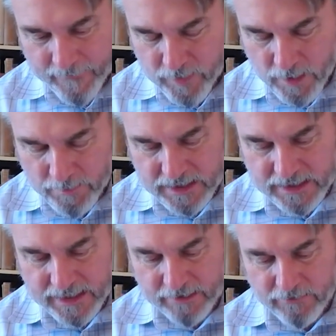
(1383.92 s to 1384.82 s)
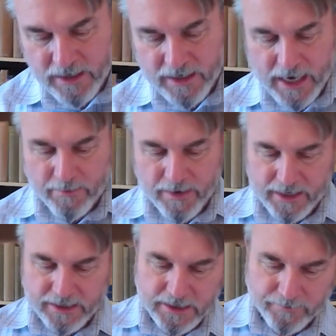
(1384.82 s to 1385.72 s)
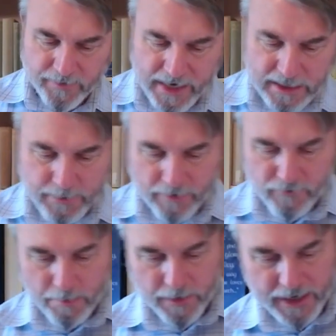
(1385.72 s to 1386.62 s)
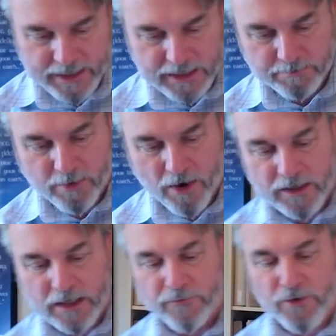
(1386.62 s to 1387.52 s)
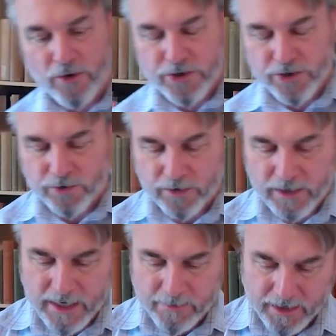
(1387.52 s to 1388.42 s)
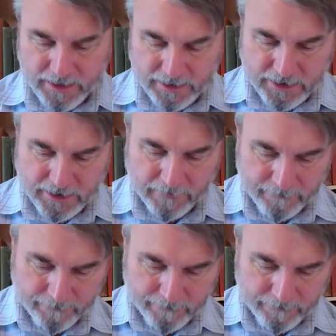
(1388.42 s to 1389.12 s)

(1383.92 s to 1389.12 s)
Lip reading: The mysterial image has been replaced by the devotional image.